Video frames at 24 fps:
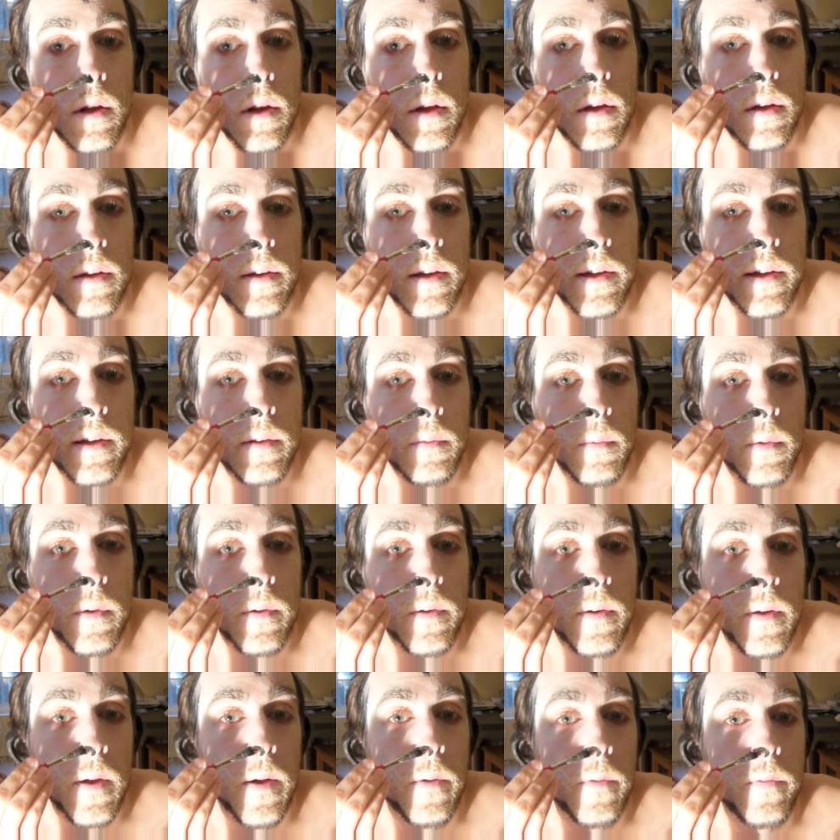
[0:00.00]
Because I didn't want to
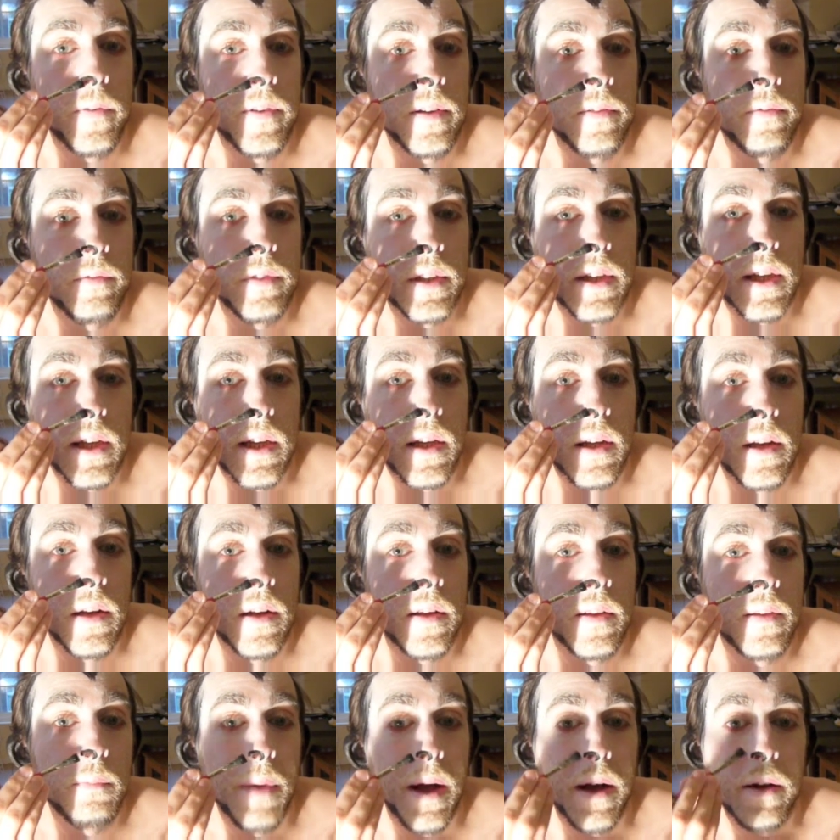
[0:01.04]
go for some ridiculous
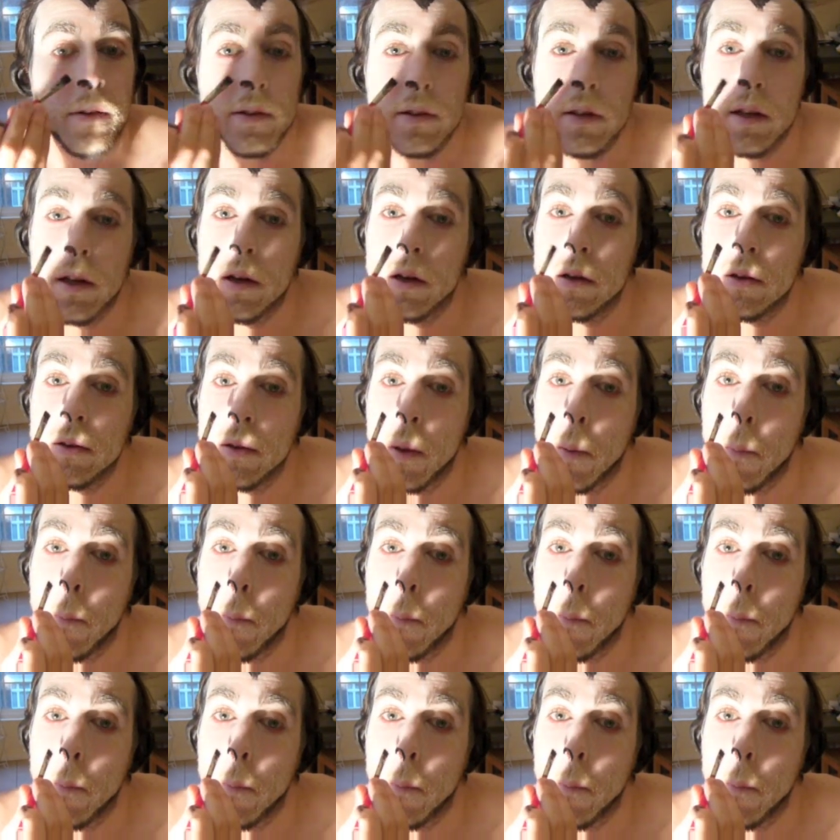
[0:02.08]
mouse nose.